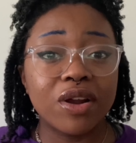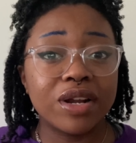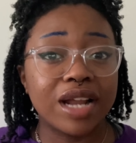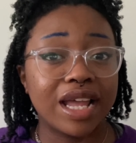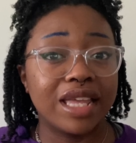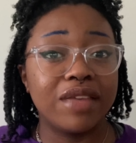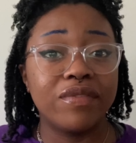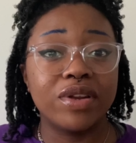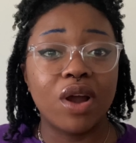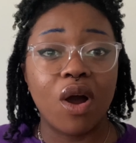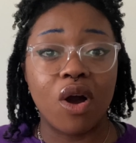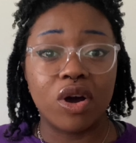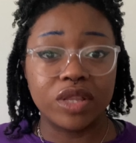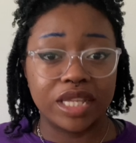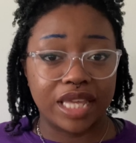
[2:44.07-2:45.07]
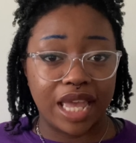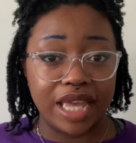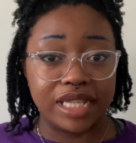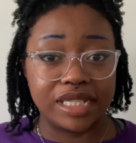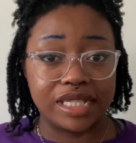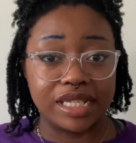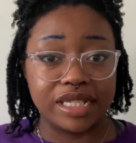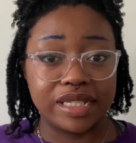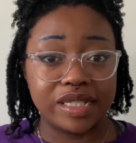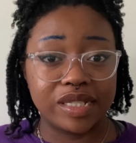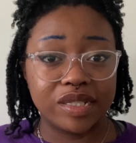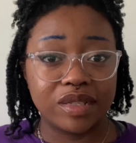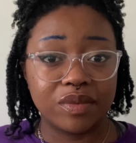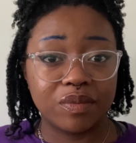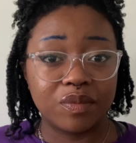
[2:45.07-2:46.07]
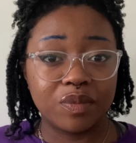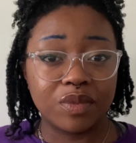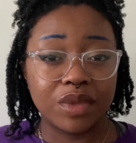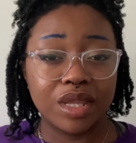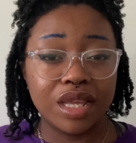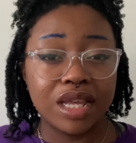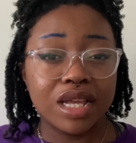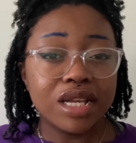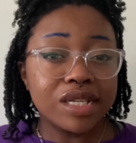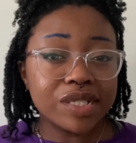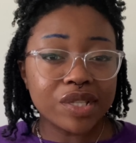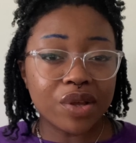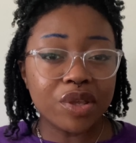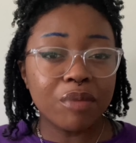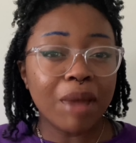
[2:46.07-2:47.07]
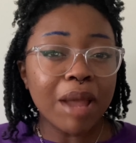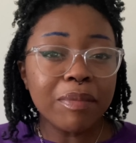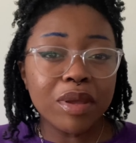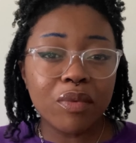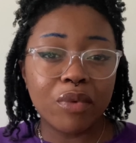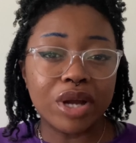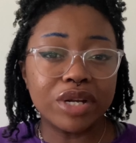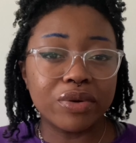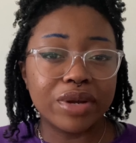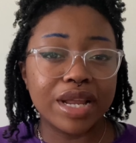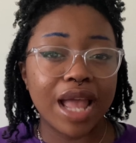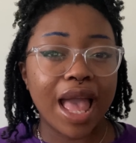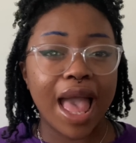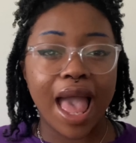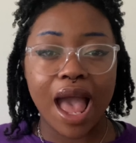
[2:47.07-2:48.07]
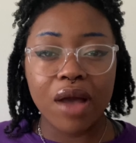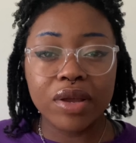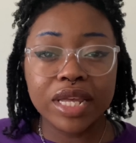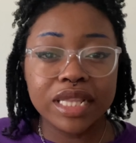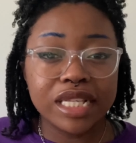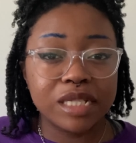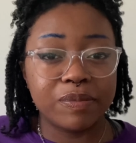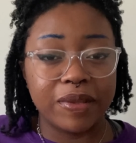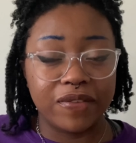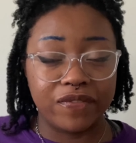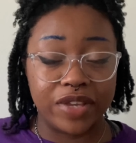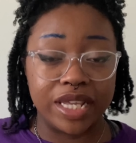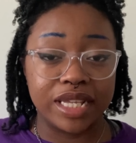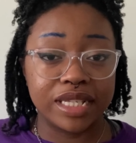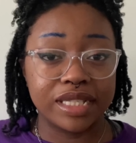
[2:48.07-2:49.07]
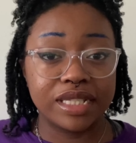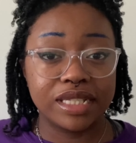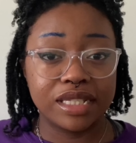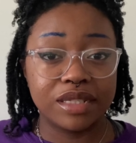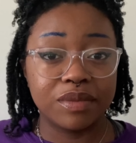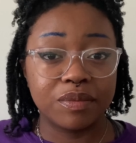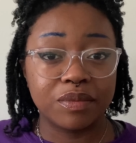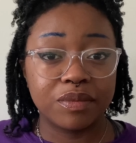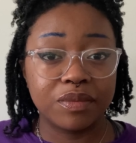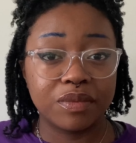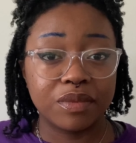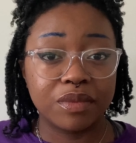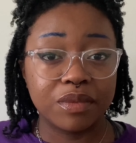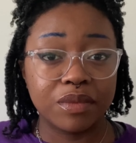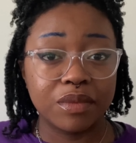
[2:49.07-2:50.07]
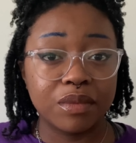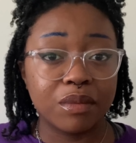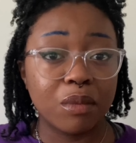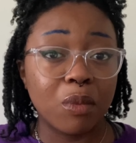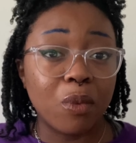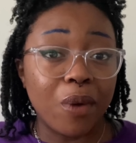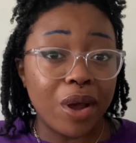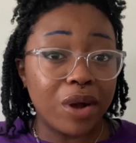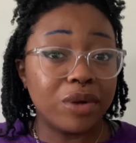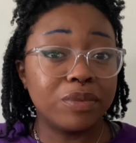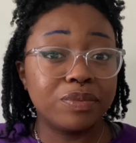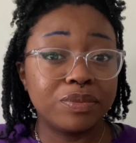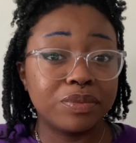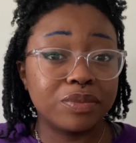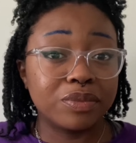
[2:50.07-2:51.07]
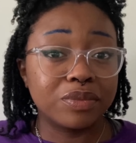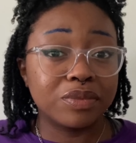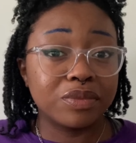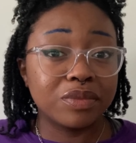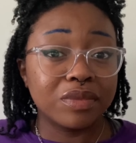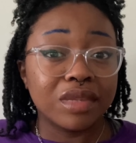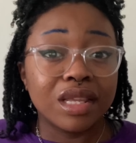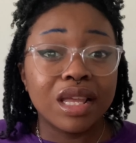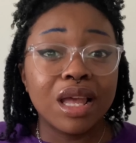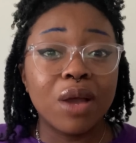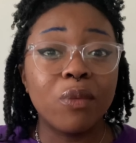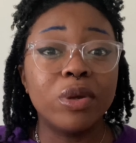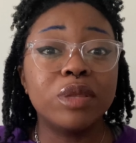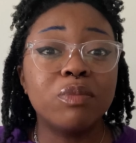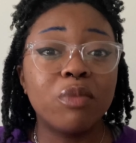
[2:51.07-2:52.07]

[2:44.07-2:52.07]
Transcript: are not even all the cases. So you might be wondering, how can this be fixed? Well, with